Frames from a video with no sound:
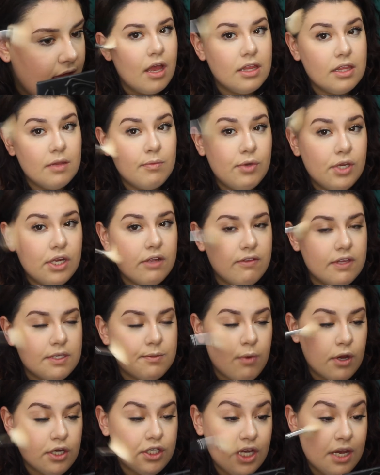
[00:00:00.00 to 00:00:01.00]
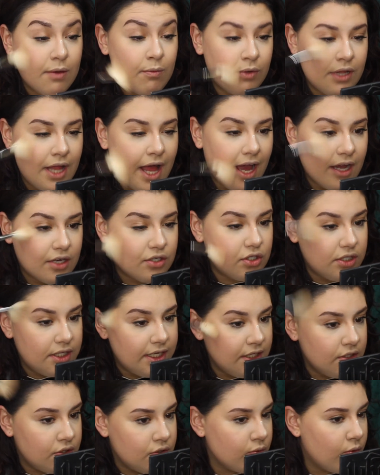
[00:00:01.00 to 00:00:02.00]
And the beauty of this brush, it will
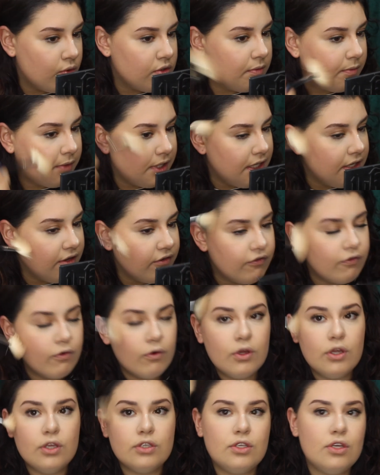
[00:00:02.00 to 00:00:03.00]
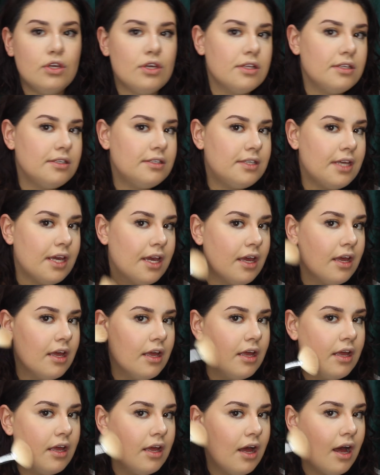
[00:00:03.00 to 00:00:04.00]
actually do all the blending for you, so you can see
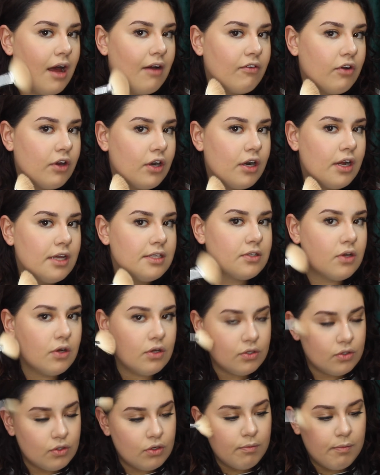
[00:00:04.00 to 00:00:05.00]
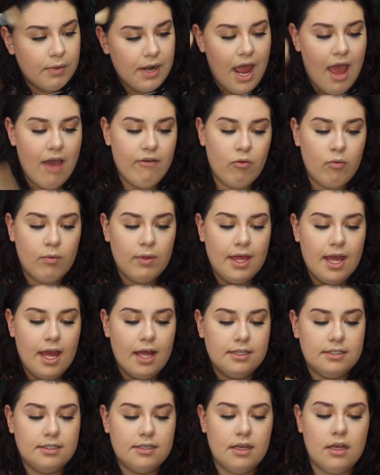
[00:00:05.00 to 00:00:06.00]
I've got a nice contour, but I haven't really
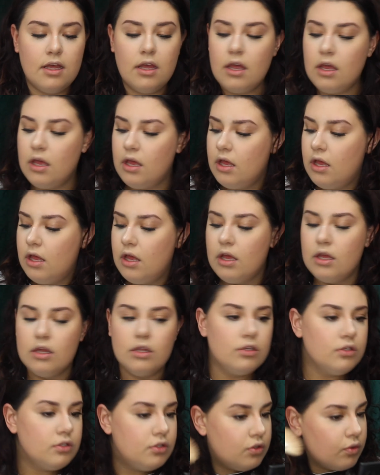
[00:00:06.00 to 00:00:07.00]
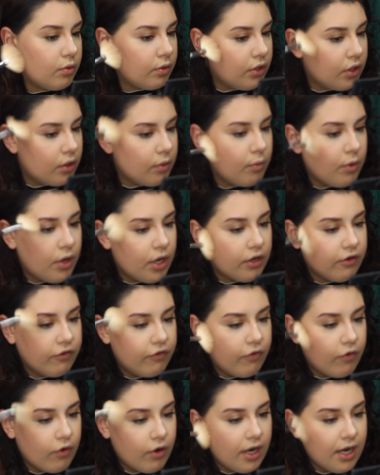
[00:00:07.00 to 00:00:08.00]
had to do a lot of work
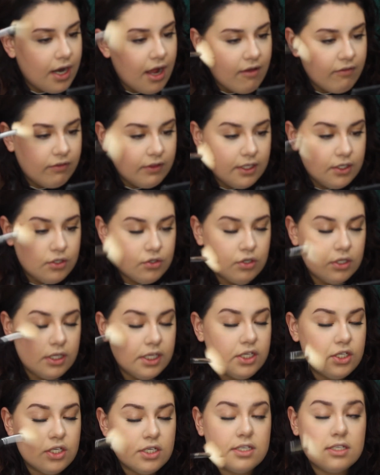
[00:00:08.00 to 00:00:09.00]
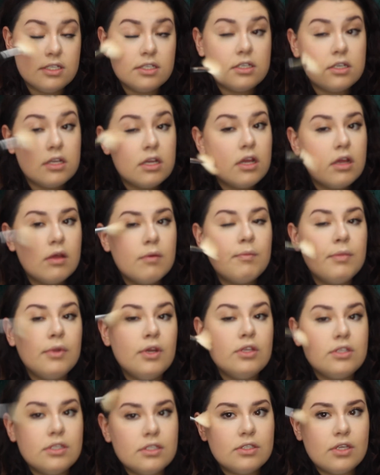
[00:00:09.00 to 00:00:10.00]
for it. I've literally just been
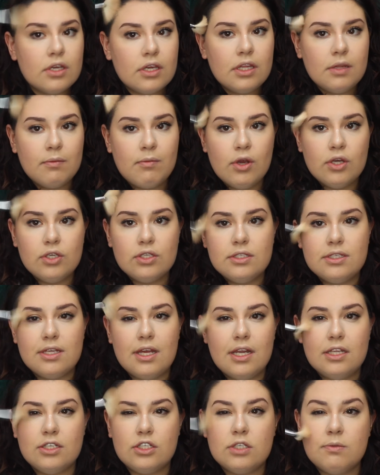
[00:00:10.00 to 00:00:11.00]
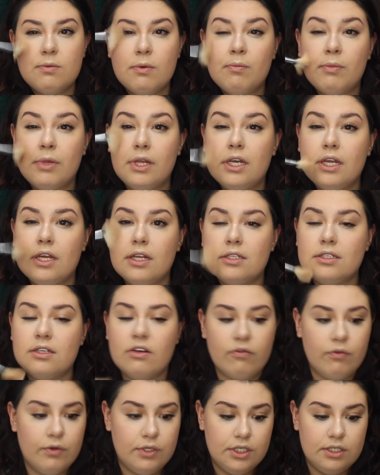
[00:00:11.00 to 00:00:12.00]
using circular motions and it's just been blending
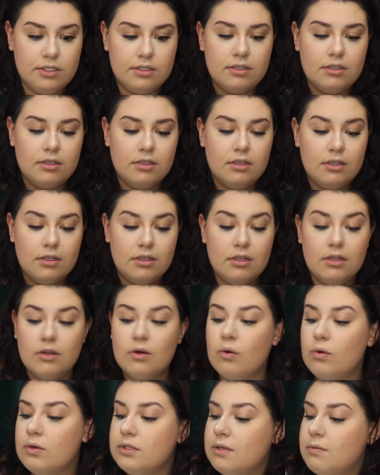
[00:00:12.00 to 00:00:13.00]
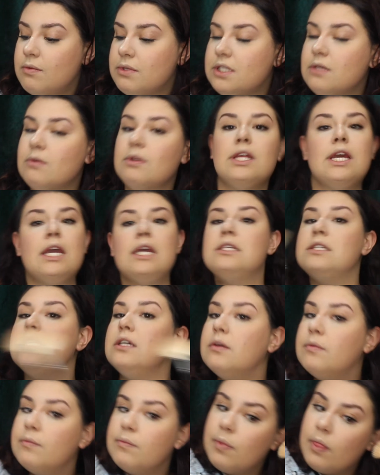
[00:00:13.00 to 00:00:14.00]
itself, which is awesome. It's really
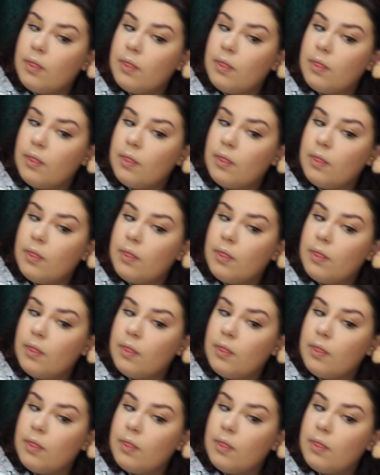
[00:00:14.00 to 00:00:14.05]
easy.